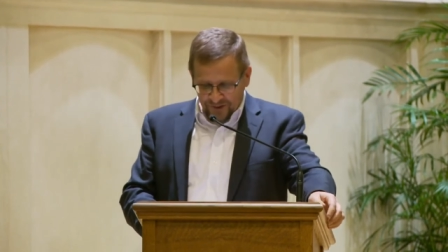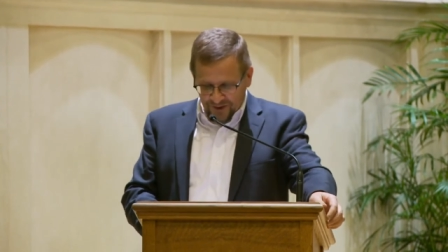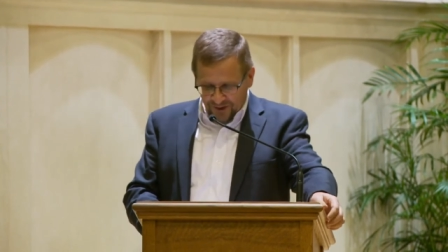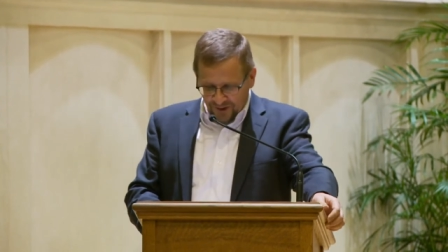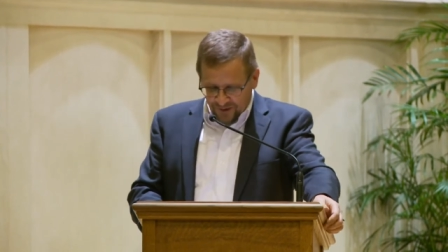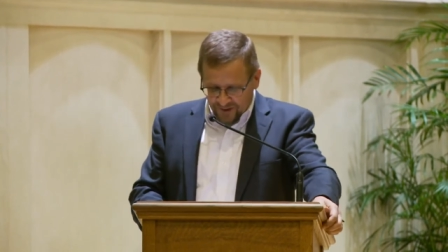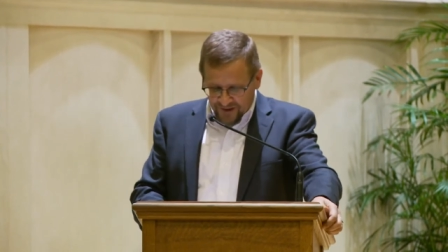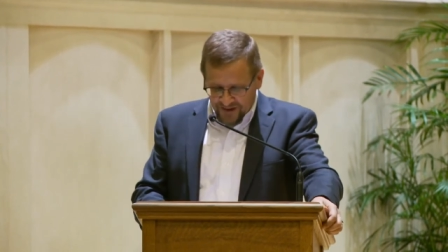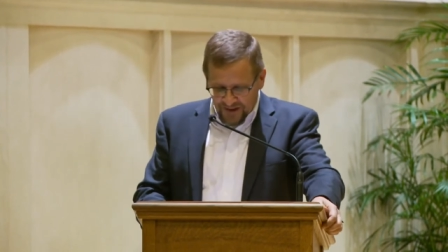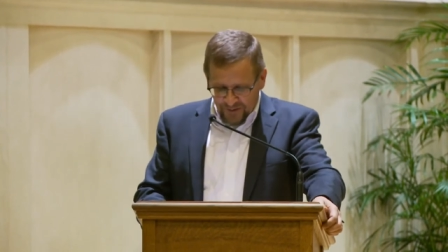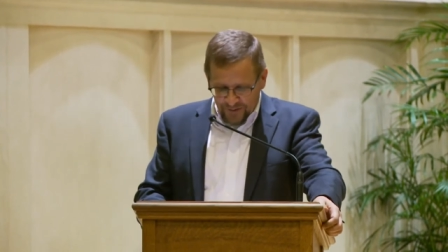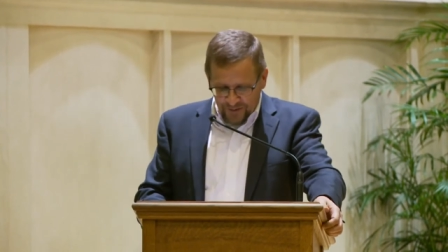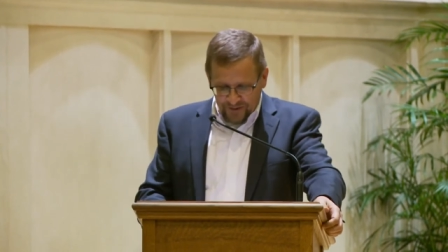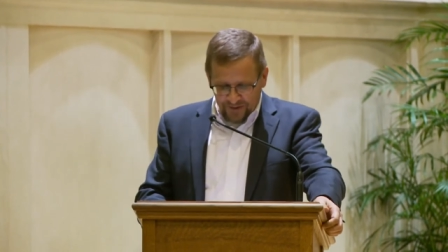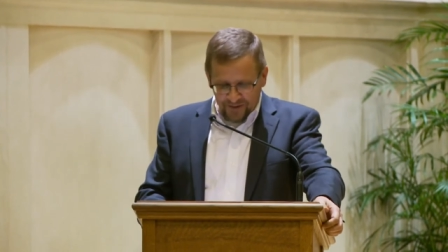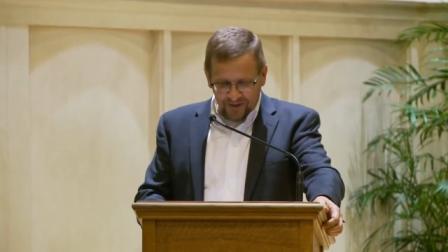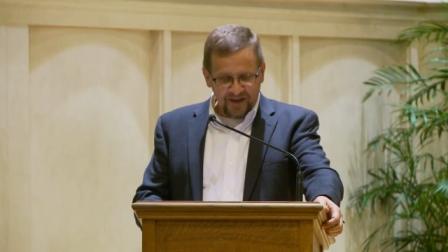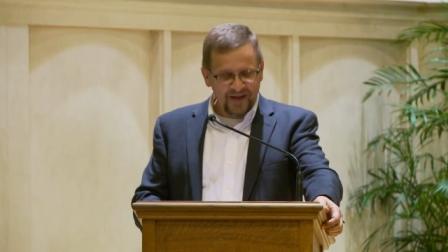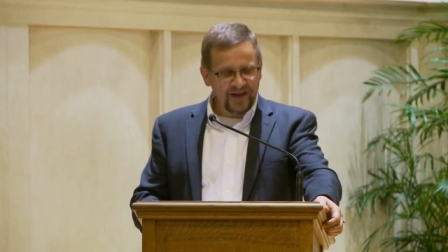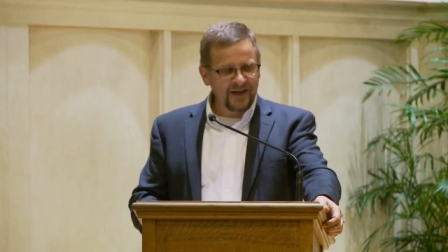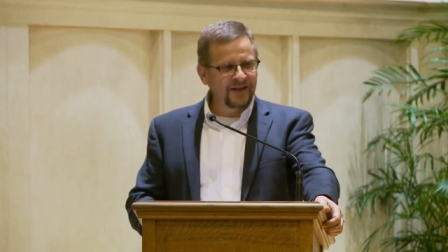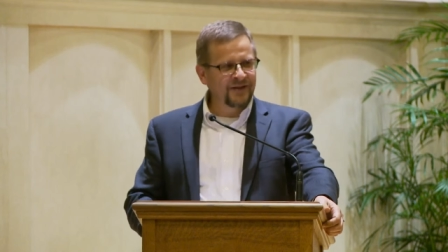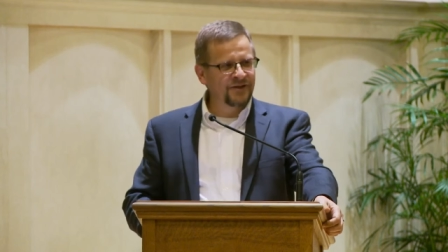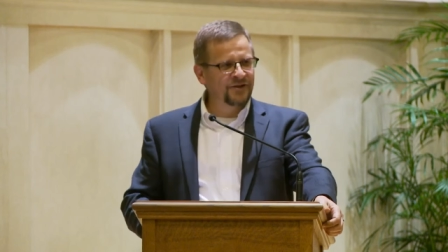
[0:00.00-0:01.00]
agree with
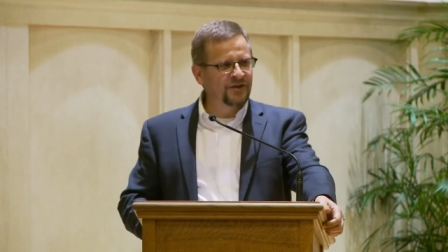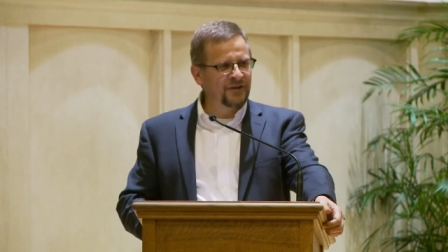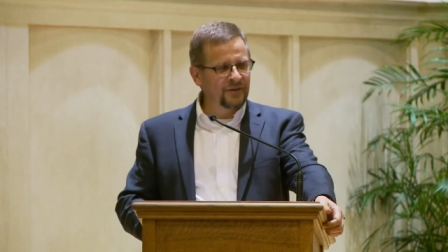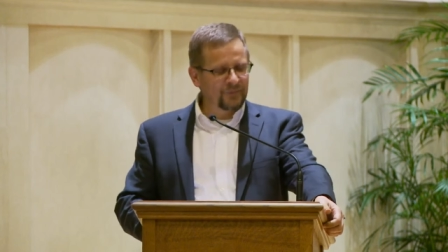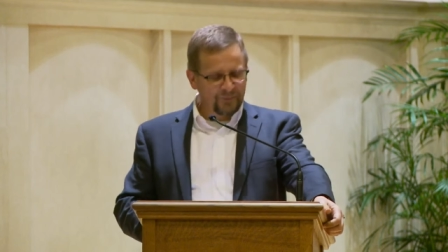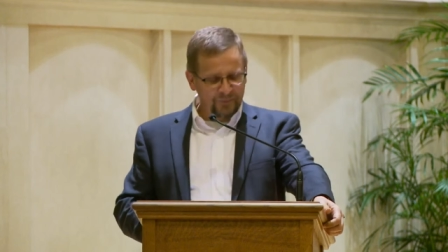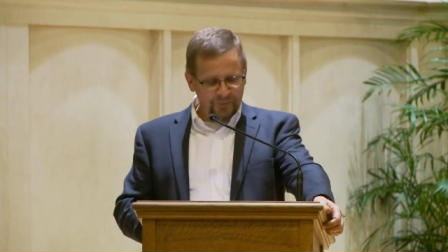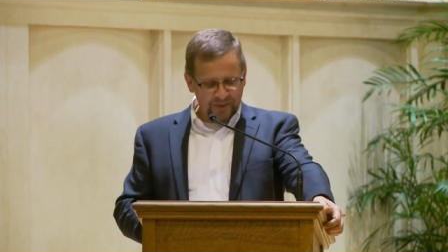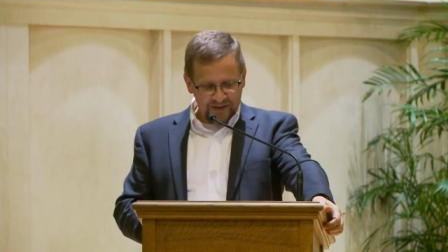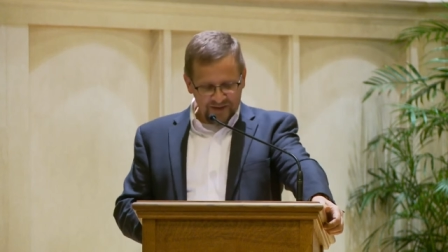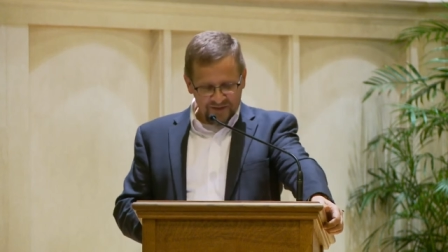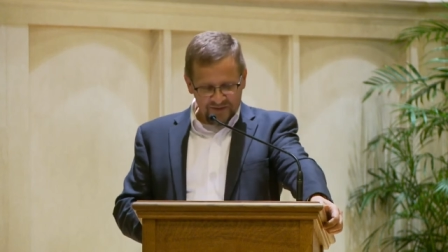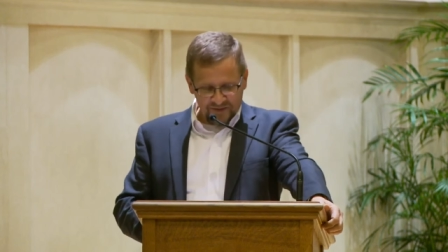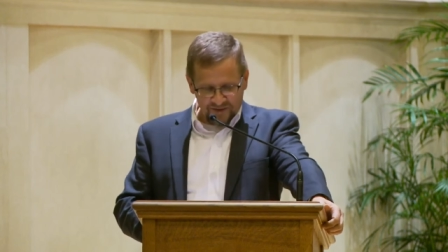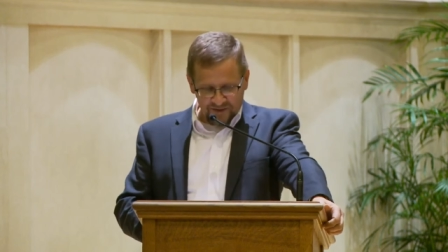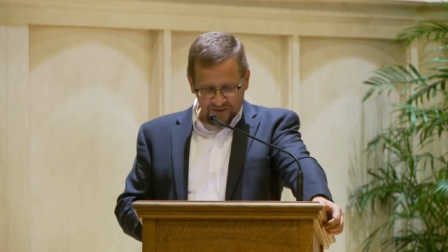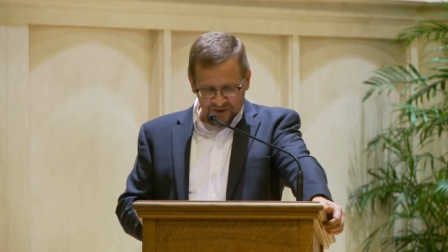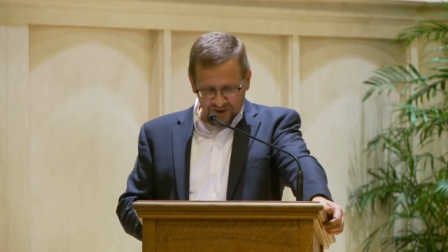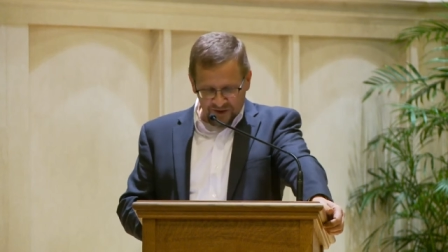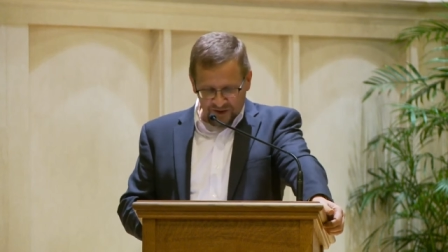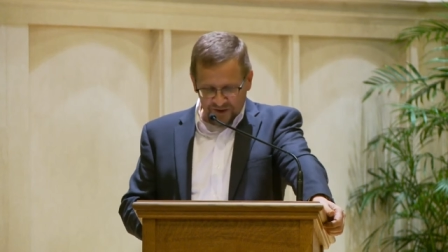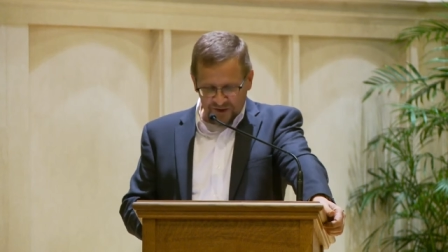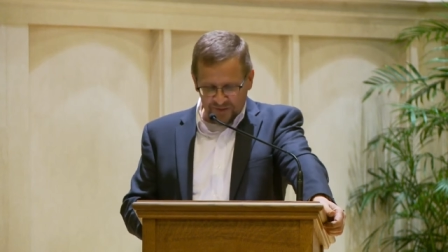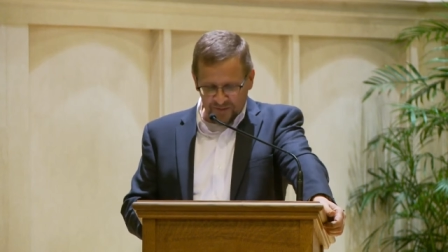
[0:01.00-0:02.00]
the ancient peasant
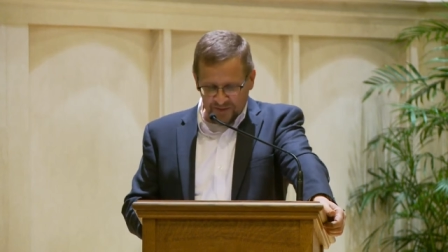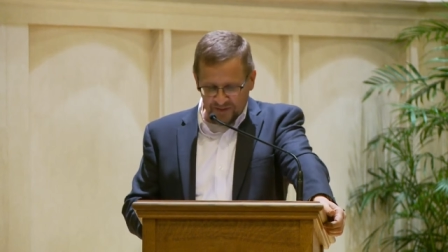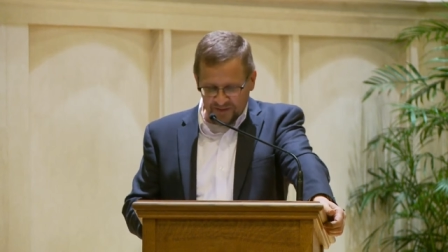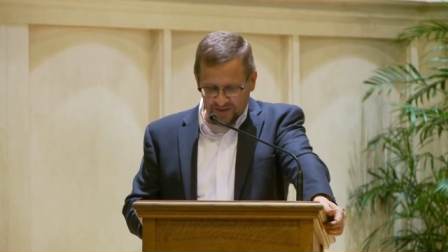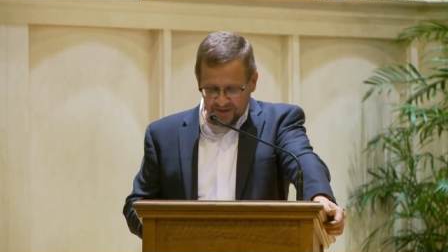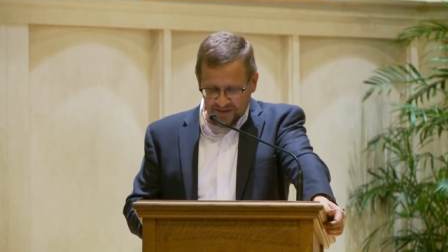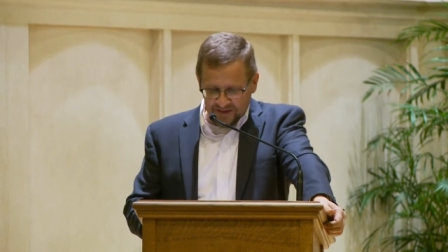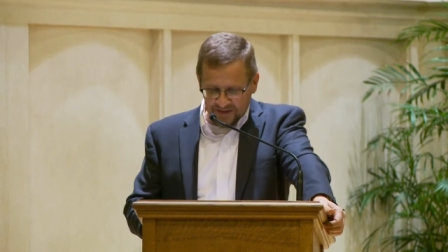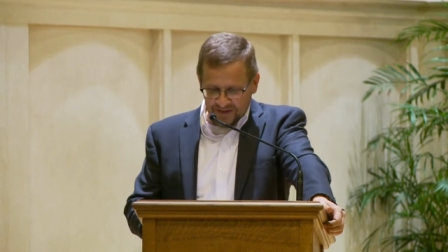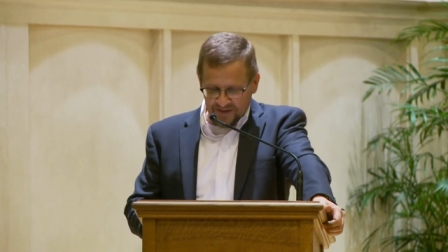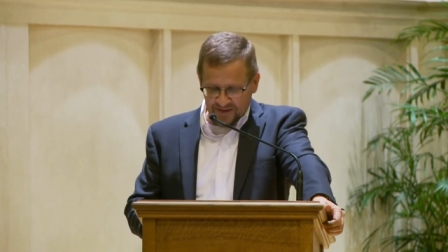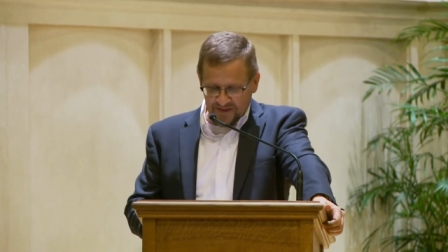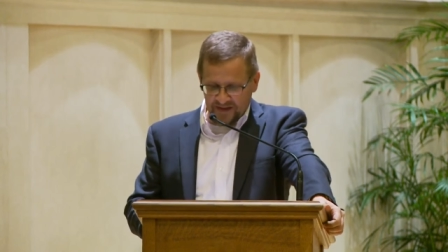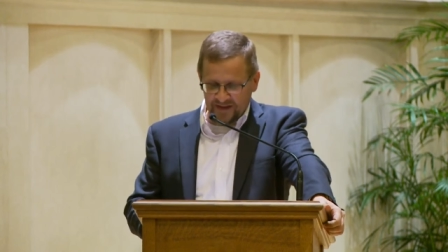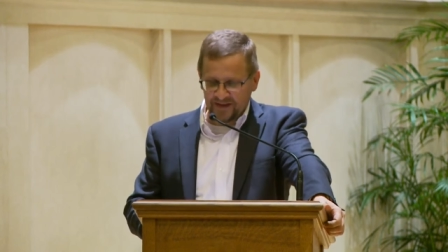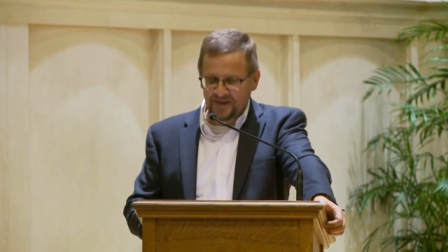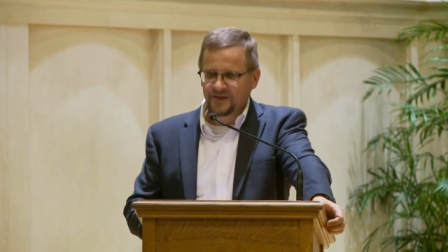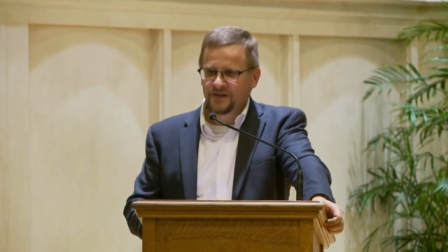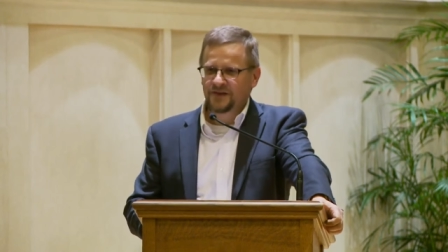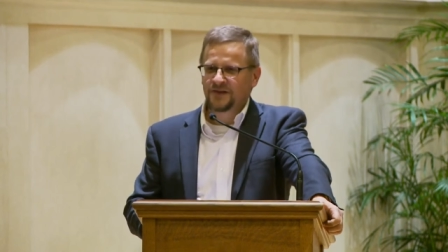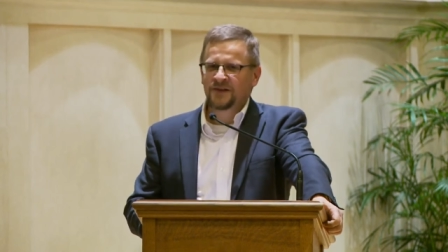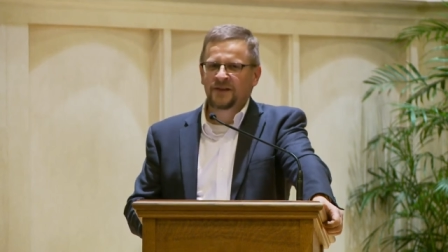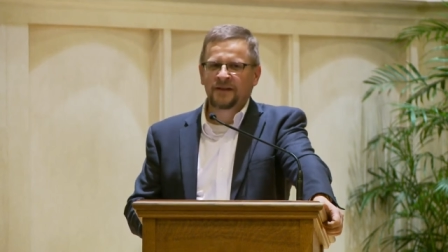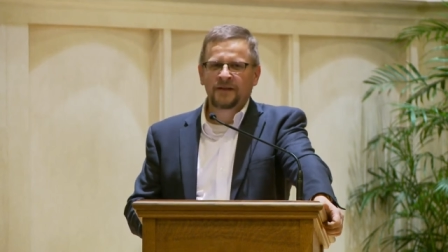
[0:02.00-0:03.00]
judgment that
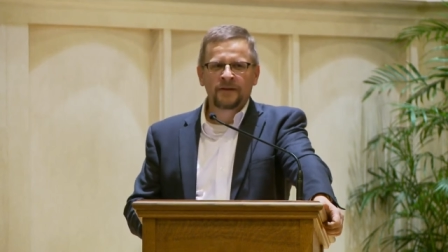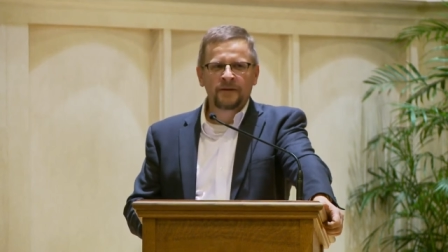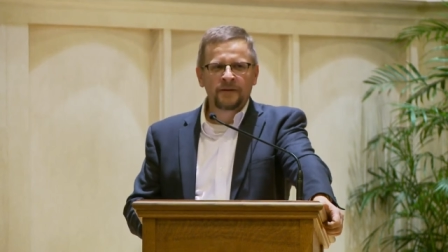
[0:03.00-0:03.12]
says,